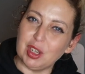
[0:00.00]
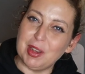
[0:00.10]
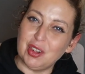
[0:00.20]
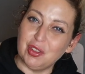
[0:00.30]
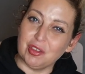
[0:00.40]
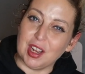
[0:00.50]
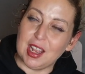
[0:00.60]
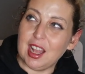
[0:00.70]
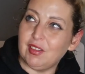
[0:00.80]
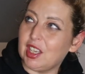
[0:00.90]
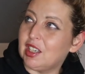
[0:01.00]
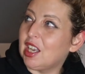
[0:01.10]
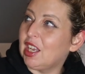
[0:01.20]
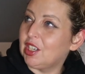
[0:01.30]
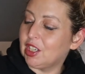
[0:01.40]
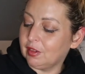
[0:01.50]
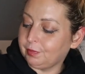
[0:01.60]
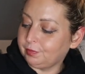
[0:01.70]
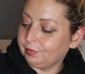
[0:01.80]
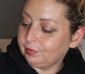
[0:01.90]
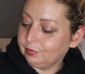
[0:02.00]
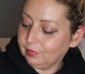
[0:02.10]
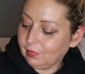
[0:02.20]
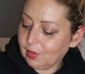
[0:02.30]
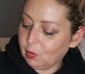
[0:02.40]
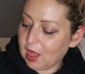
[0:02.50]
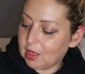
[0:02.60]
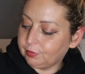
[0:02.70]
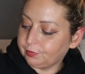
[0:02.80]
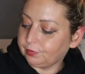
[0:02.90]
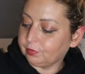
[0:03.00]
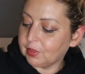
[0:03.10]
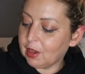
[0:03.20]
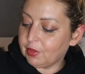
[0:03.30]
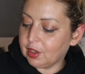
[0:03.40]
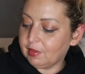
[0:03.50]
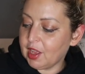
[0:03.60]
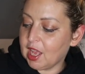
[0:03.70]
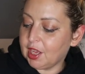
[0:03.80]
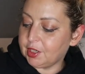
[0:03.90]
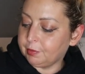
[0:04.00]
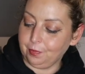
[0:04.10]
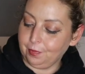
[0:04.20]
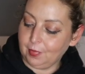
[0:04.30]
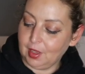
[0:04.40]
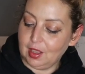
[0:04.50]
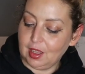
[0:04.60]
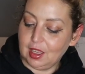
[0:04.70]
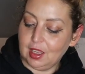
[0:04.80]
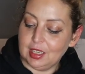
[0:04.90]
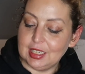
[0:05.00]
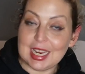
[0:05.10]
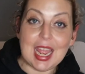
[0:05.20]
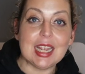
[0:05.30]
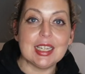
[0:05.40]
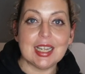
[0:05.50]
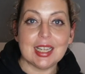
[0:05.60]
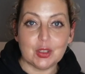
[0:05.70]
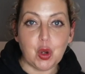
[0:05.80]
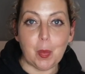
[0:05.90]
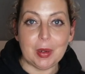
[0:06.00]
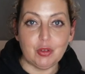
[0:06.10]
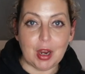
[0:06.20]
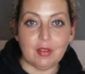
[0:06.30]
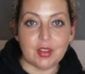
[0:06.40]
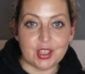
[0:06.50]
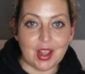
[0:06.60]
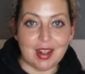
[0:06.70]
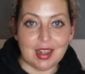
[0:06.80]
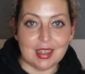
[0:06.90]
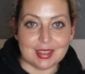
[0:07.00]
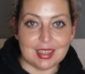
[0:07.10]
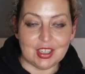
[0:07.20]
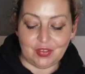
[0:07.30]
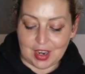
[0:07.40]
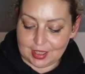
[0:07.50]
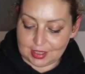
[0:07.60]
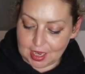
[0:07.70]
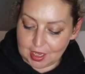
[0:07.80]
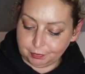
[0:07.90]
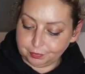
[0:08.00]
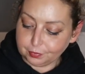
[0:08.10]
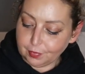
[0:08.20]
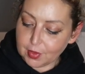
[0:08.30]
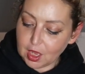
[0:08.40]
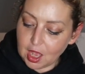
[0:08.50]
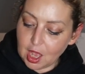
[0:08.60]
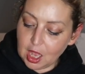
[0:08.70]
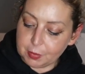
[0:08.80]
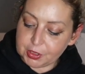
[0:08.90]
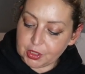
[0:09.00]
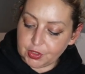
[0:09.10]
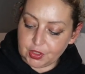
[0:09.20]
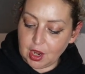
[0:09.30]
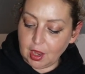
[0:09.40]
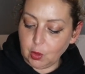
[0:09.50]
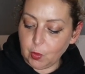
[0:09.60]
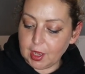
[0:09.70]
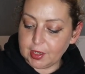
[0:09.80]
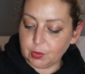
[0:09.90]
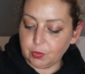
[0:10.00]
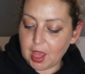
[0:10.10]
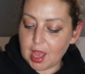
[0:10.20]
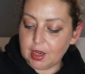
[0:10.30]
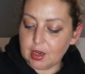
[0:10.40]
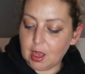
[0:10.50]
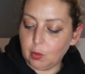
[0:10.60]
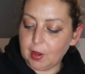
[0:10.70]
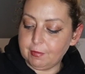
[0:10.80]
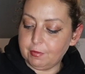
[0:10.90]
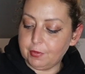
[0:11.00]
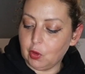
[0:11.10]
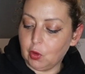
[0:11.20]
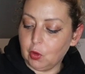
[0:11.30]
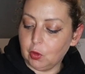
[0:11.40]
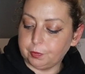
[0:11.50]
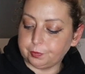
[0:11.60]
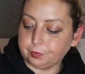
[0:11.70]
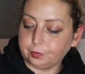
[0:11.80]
going to be hungry having had, well, everything I've had. Today has not been great for the diet, has it? Let's face it. So snack-wise, then, I went for